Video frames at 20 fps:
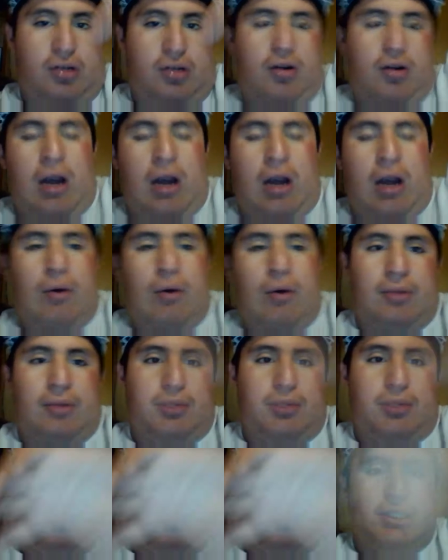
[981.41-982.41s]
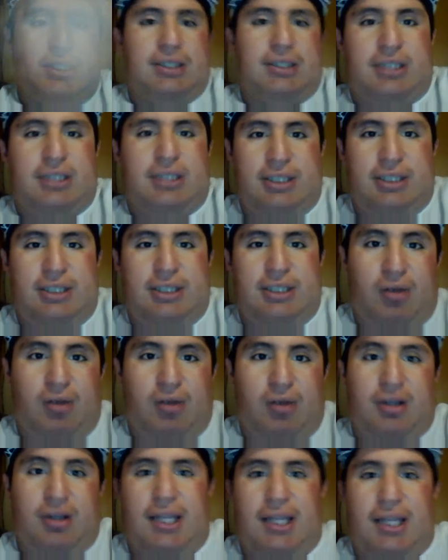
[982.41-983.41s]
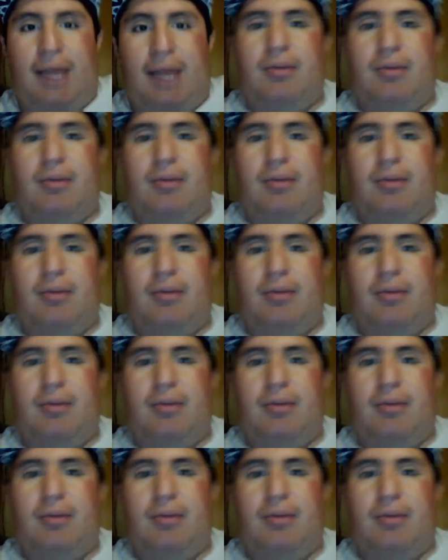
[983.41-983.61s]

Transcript: I want them sports world at the time.